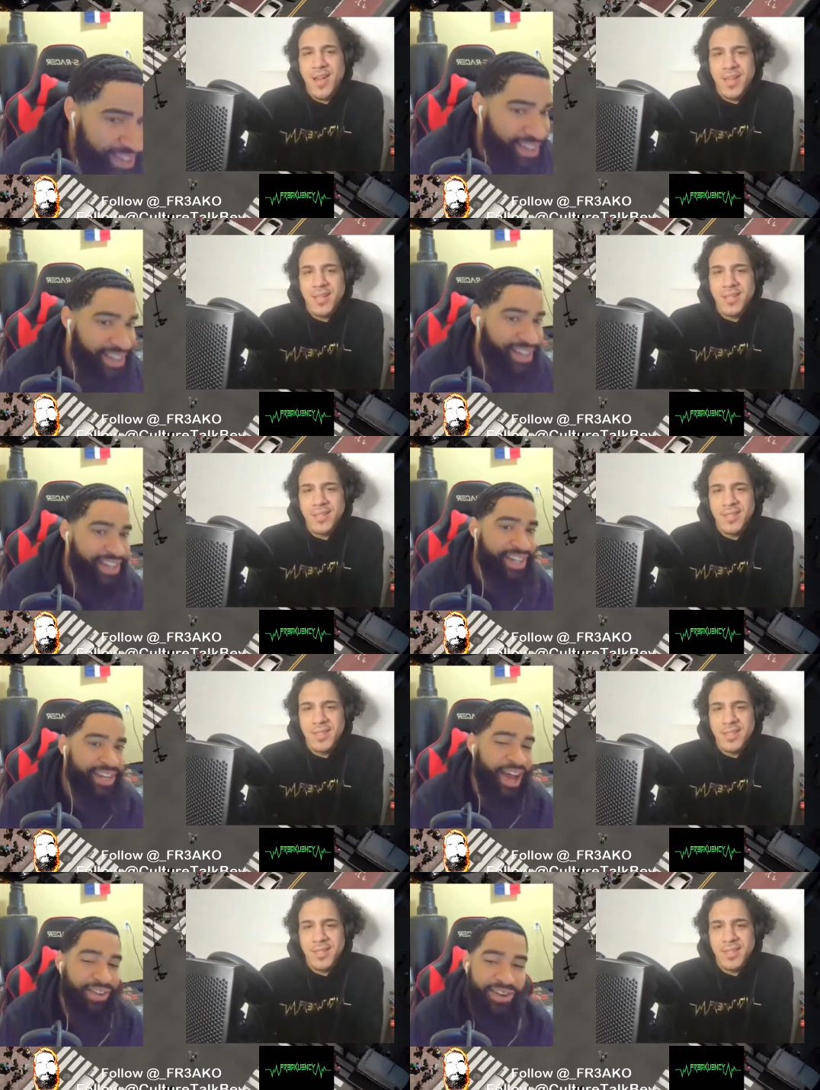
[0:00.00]
Speaker 1: ahead.
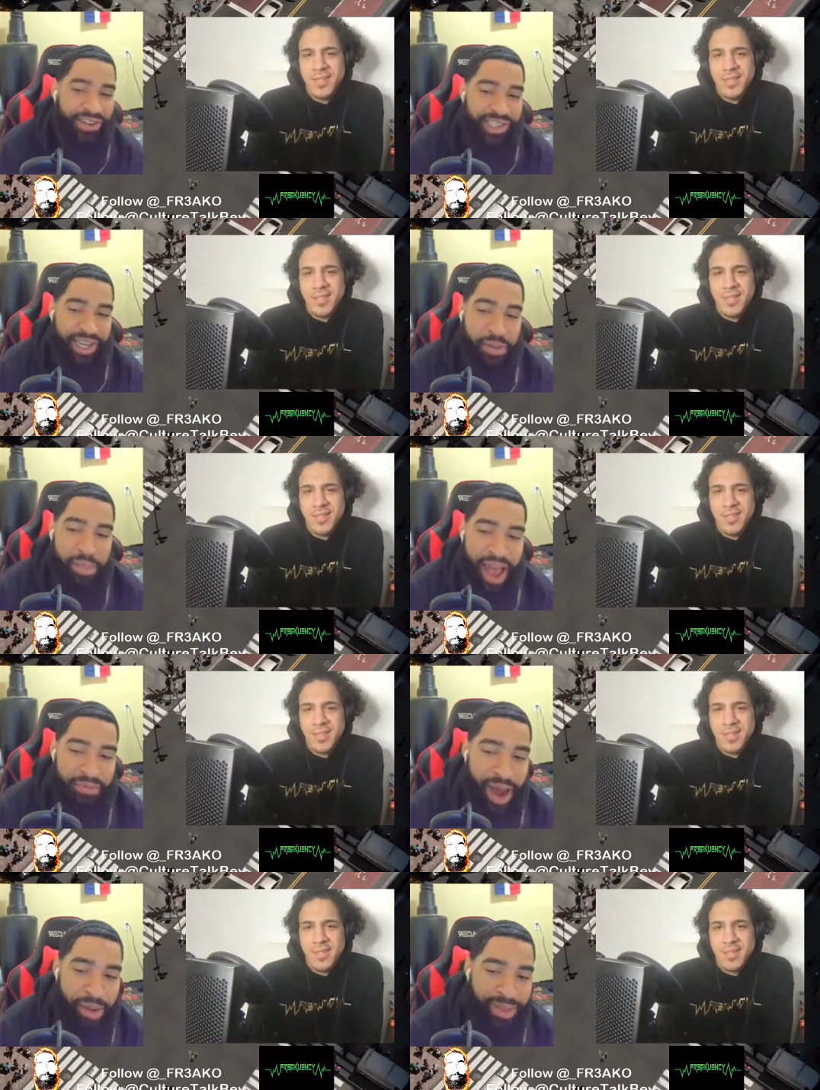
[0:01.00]
Now I was gonna say when math
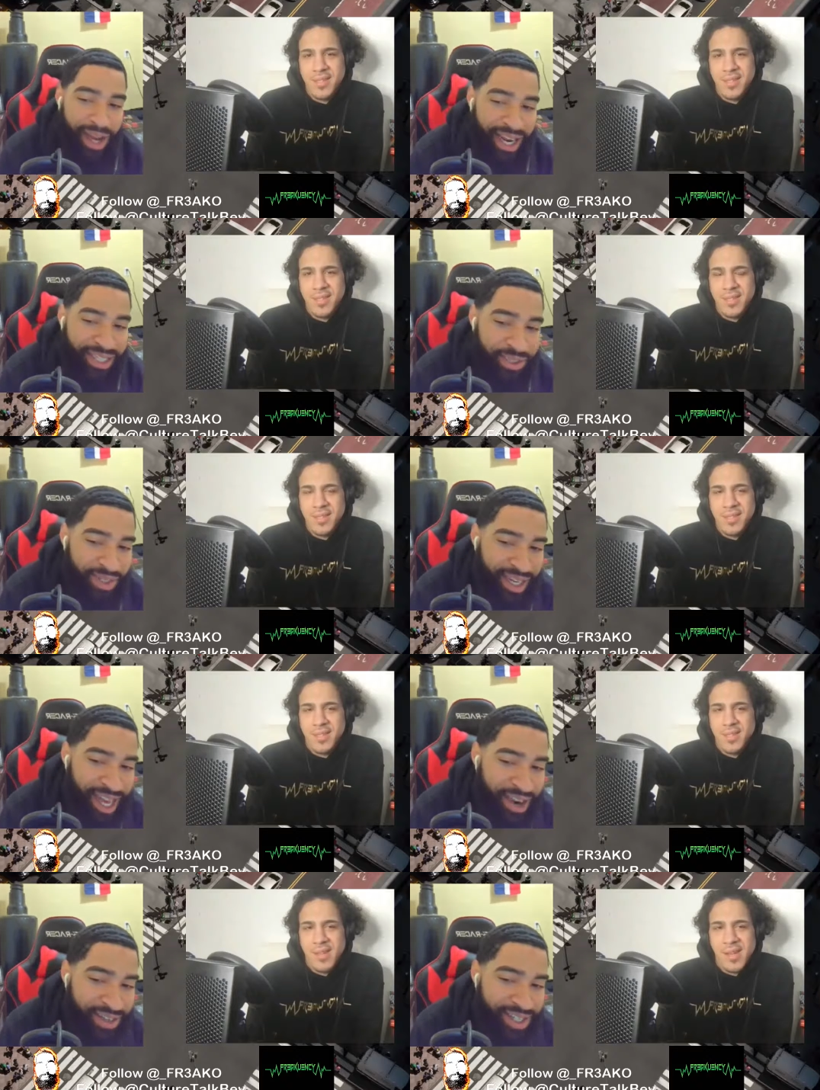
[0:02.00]
popped out, that shit was
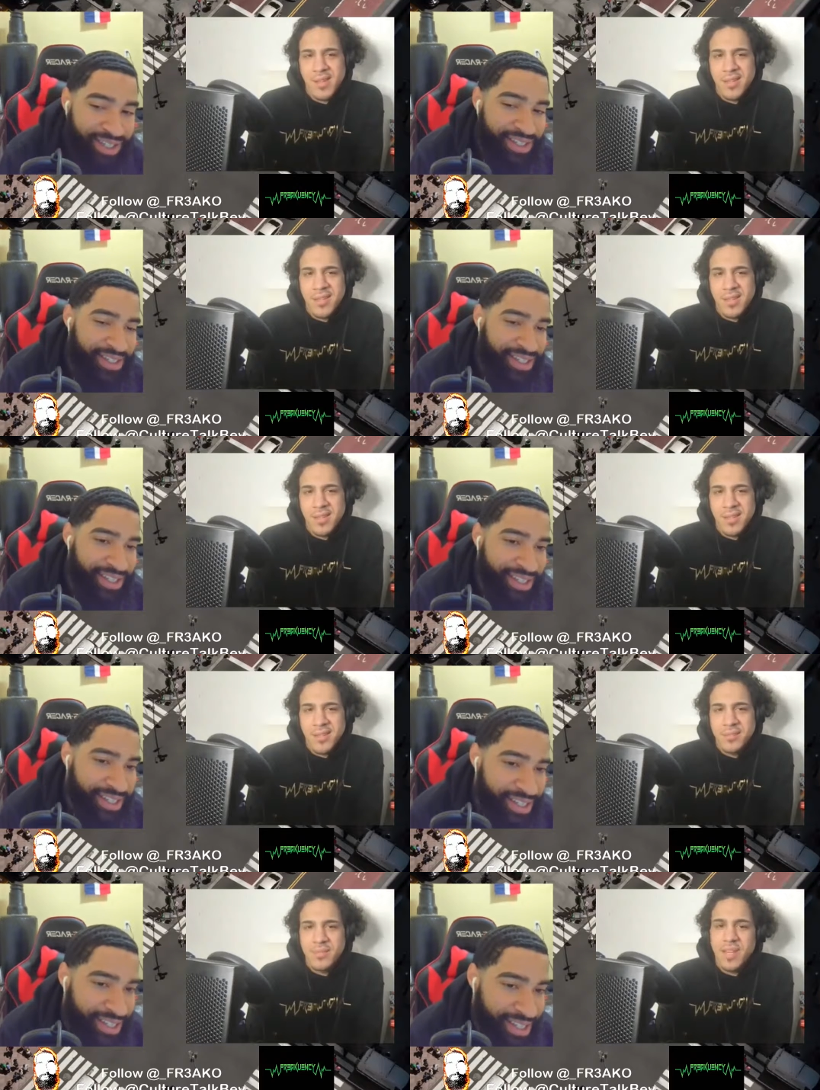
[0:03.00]
hilarious.
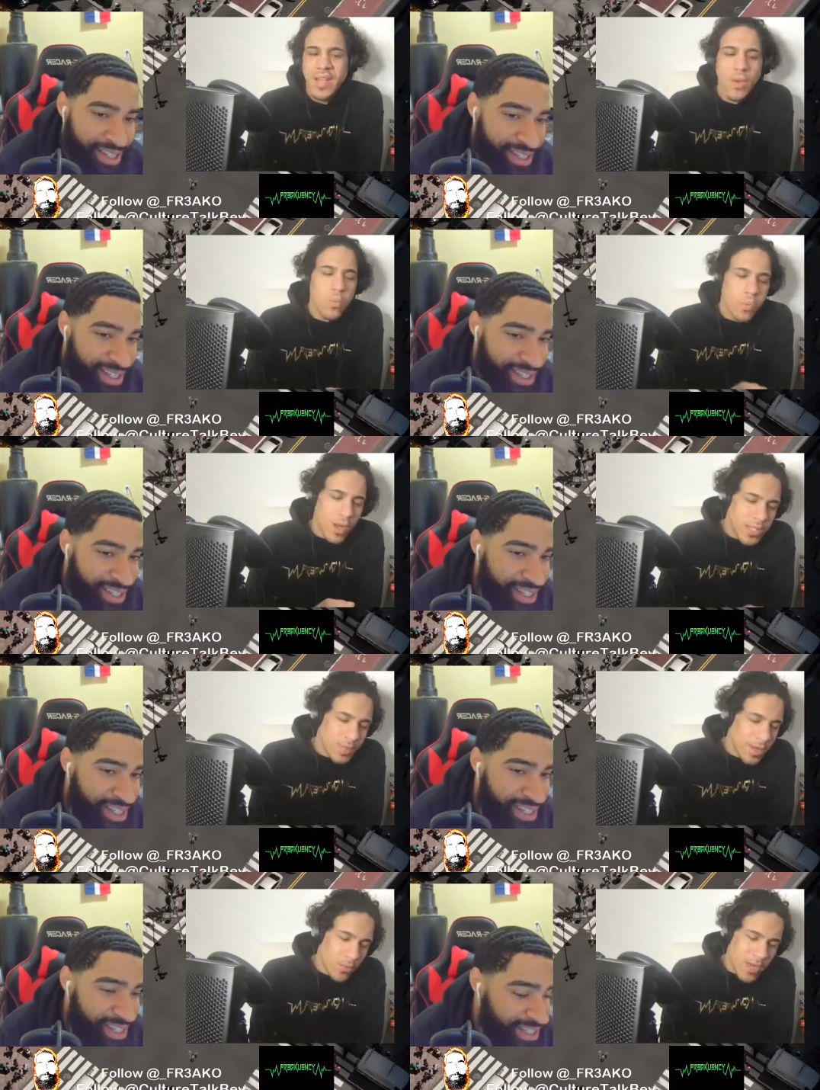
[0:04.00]
Speaker 2: It
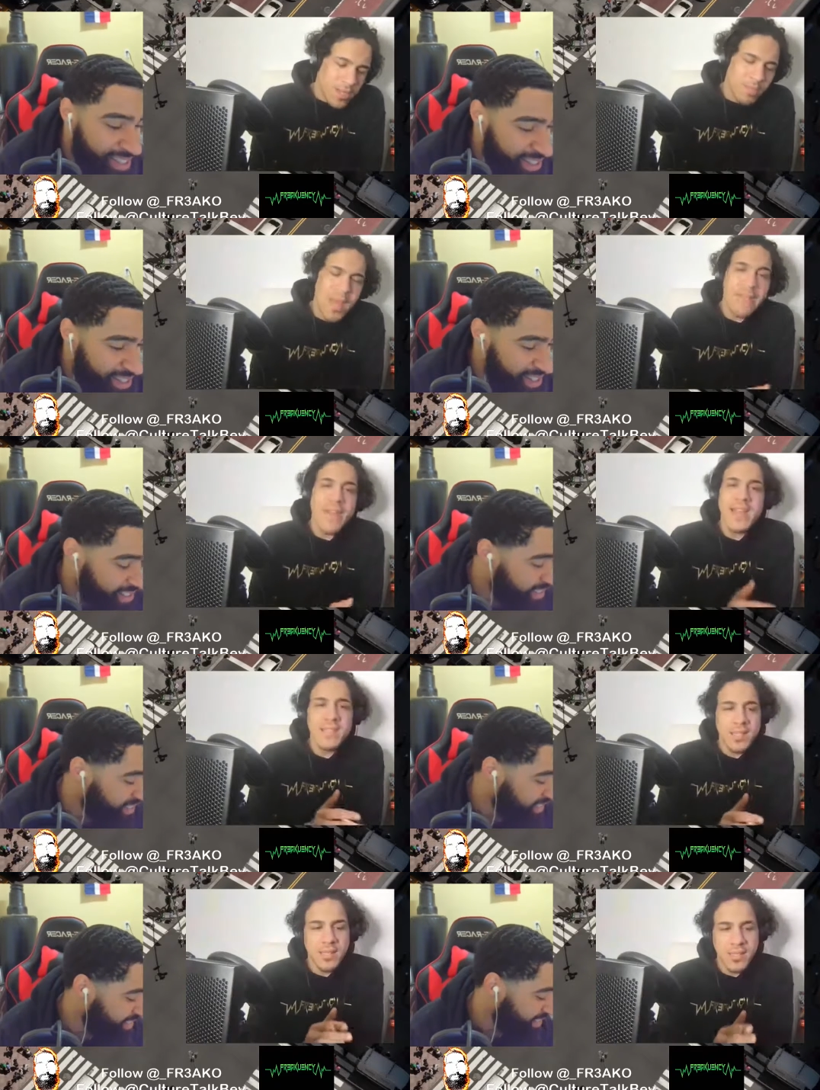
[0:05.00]
was, but it was math
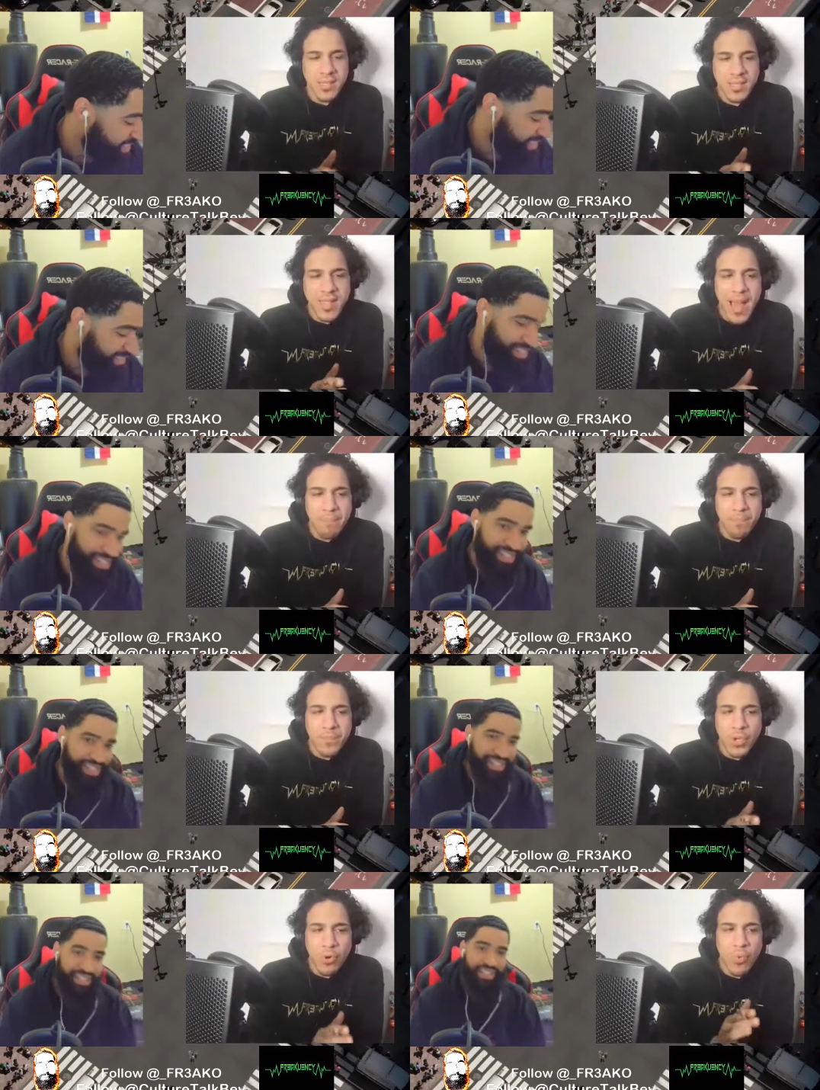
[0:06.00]
has to
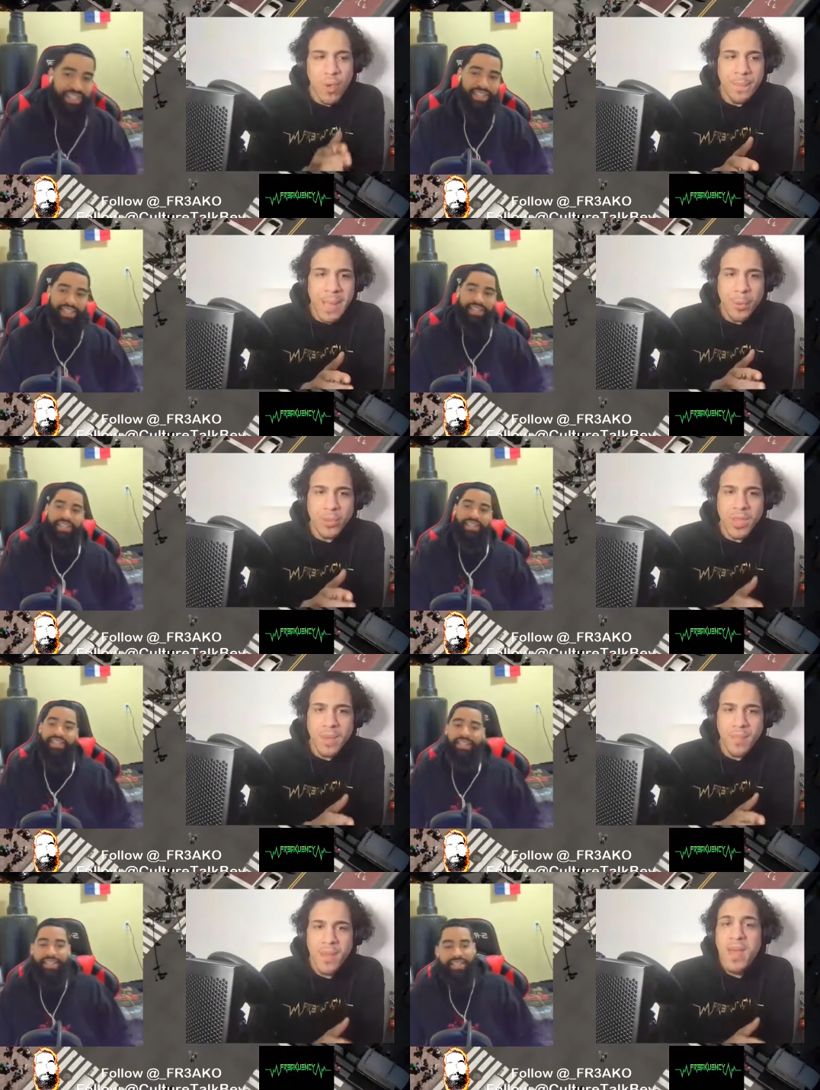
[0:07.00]
stop doing what people
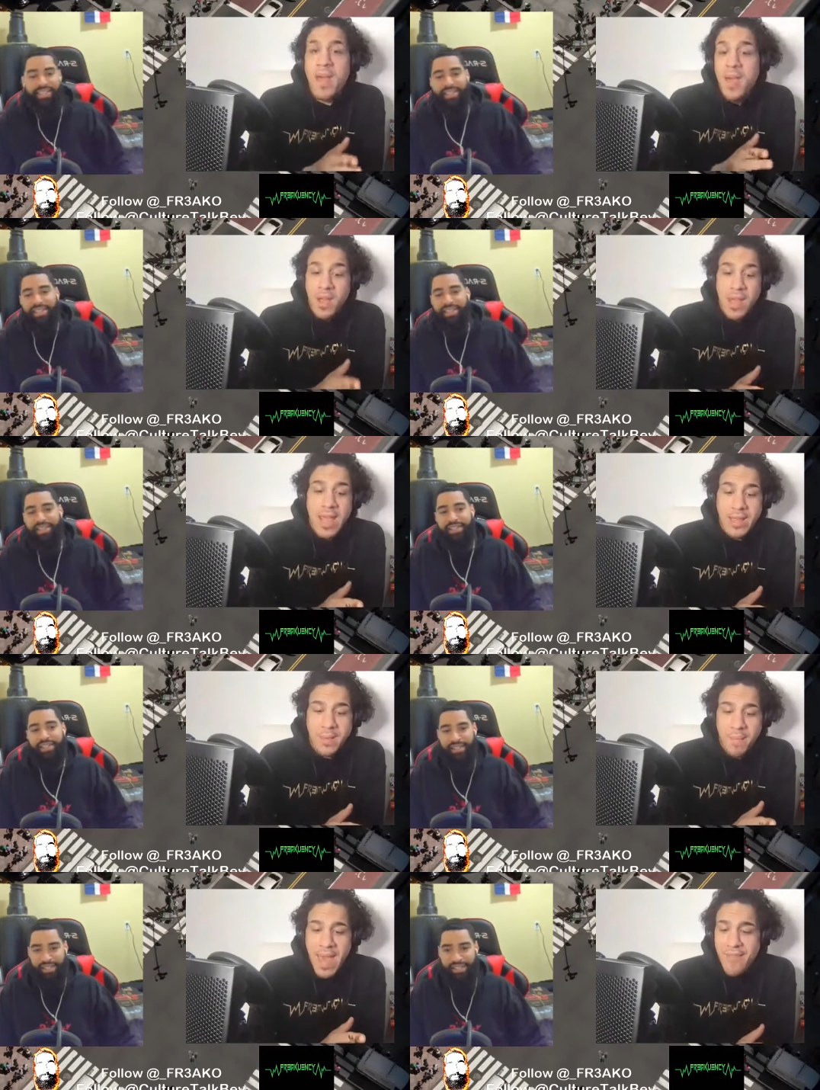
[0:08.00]
think.
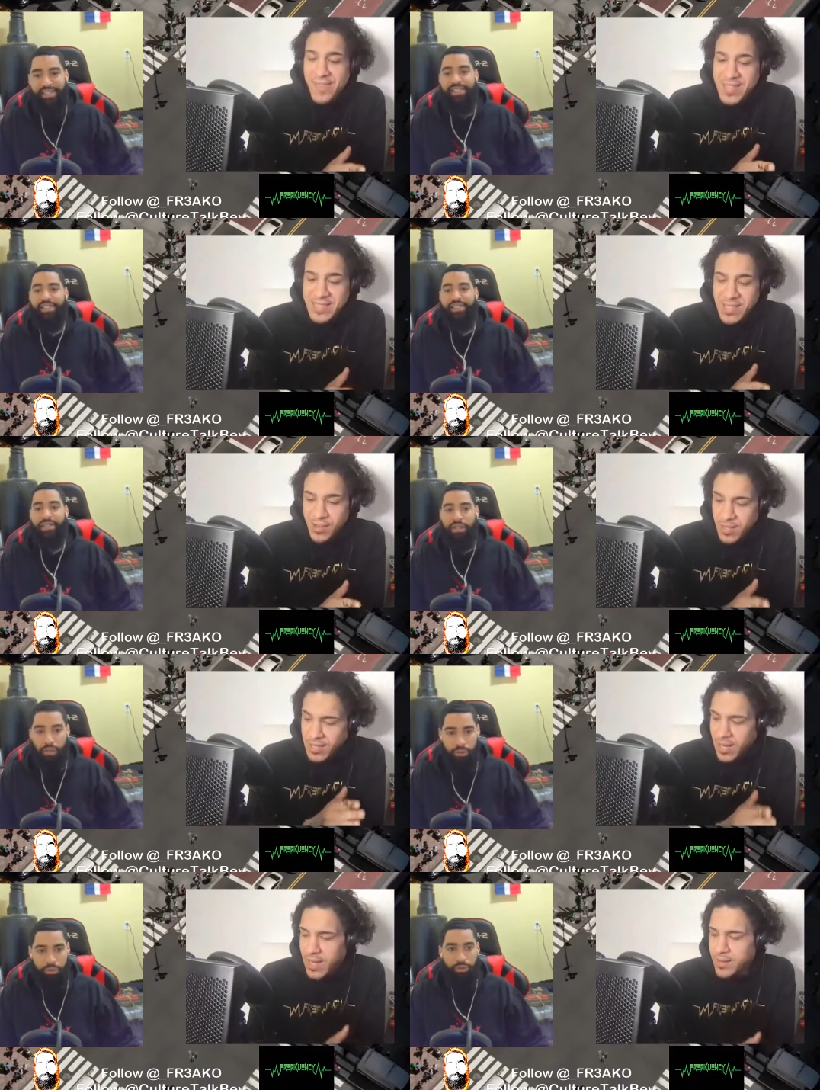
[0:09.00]
Like math is
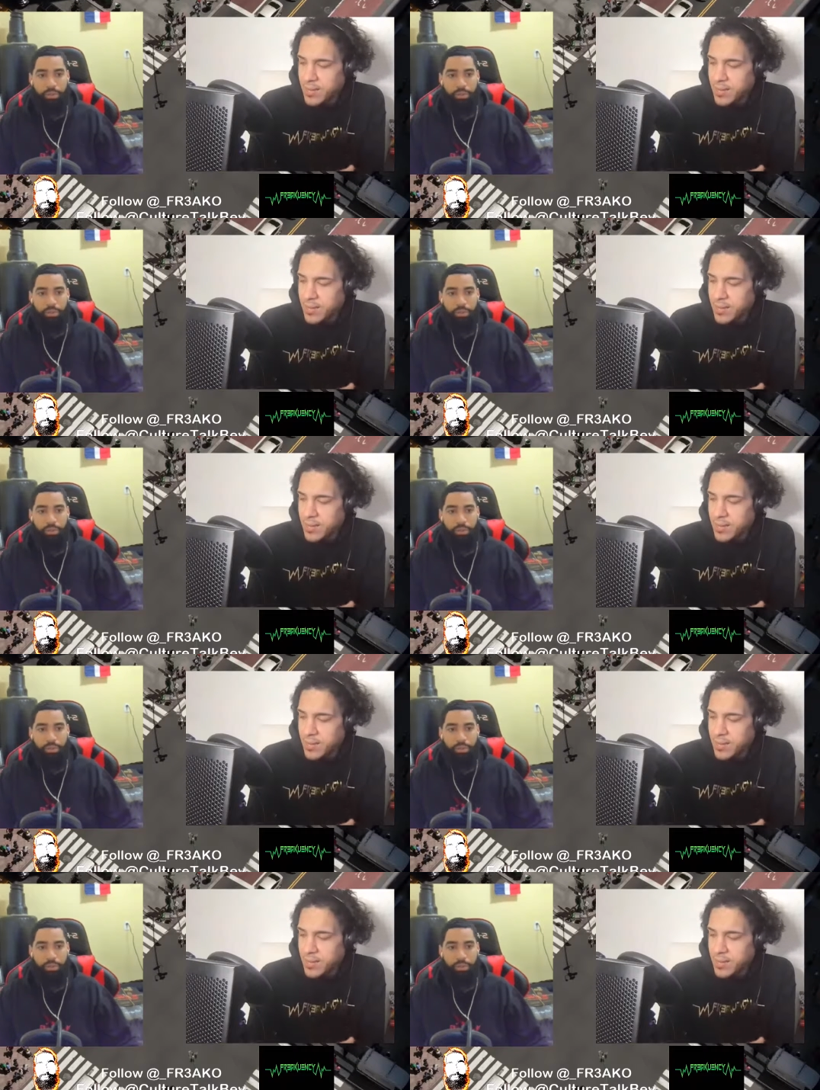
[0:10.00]
literally like,